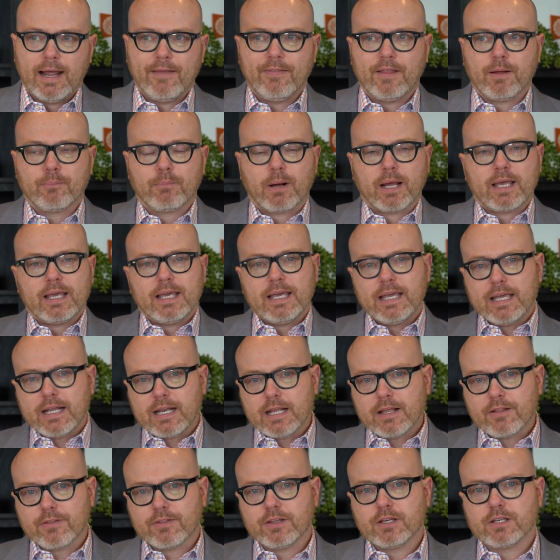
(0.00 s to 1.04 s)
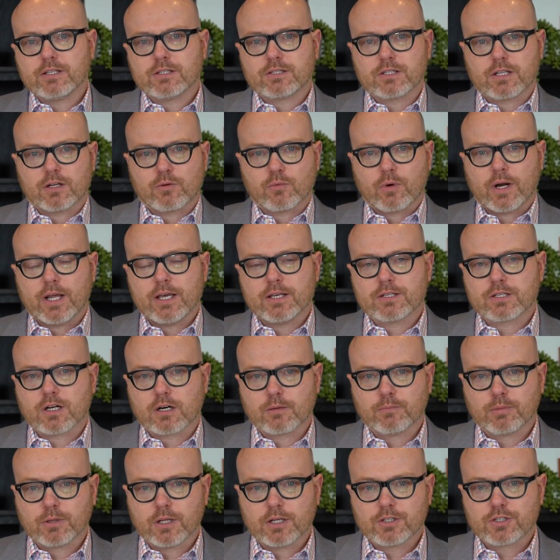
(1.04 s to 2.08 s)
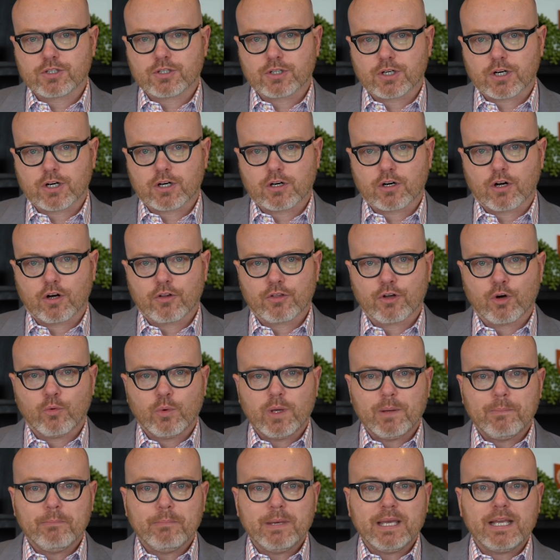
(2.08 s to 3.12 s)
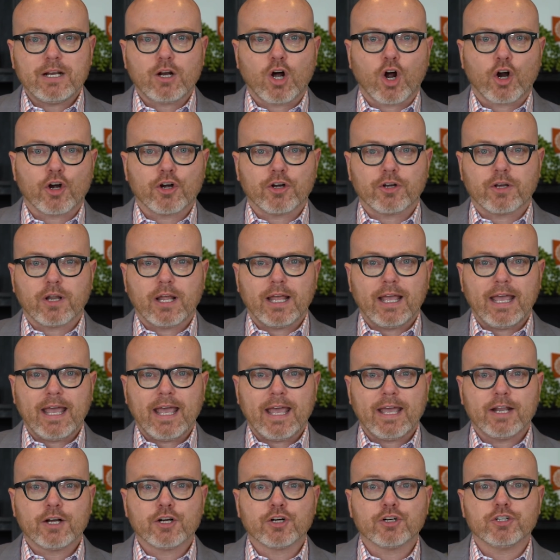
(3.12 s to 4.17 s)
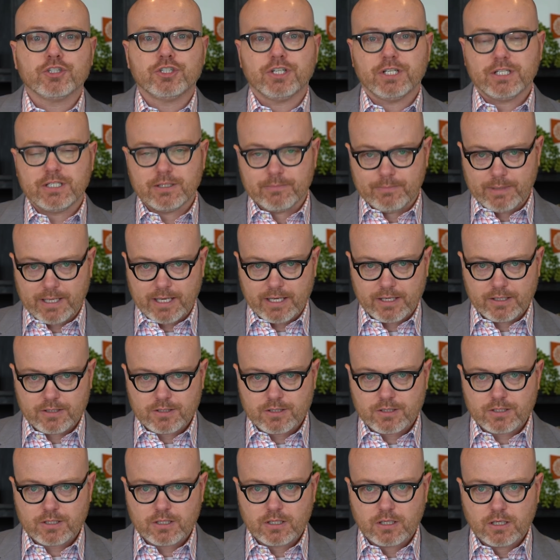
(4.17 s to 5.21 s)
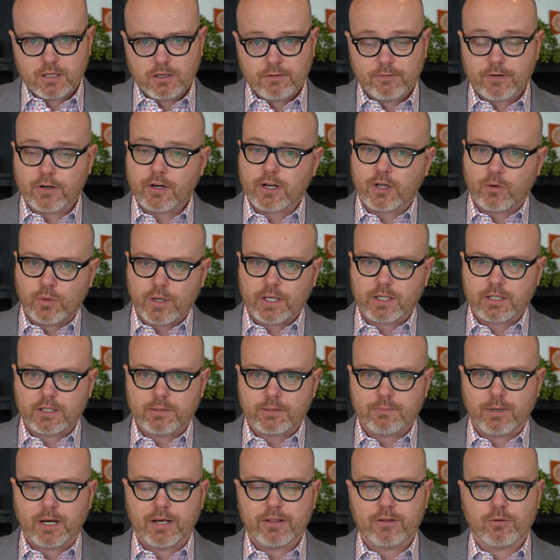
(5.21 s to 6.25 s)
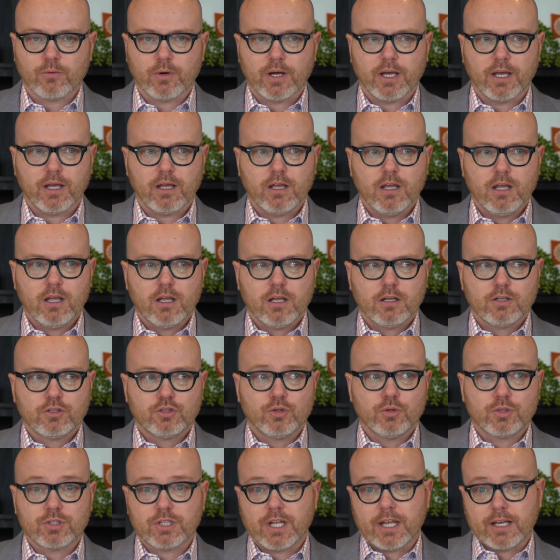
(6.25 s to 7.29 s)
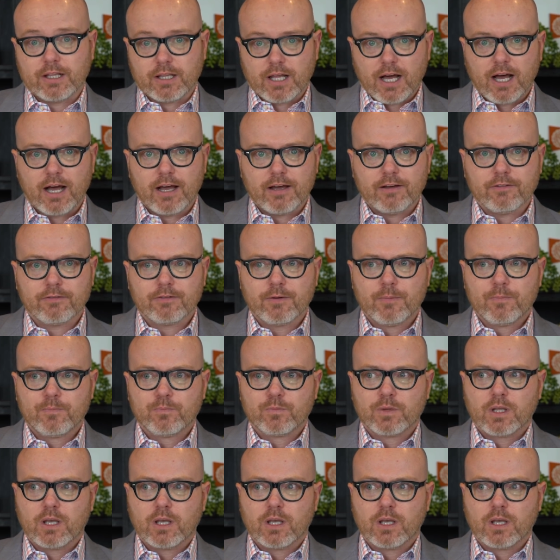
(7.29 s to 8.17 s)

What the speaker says: And that by eating things that raise our blood sugar, although we meet our energy demands very quickly, by the way, to stay alive,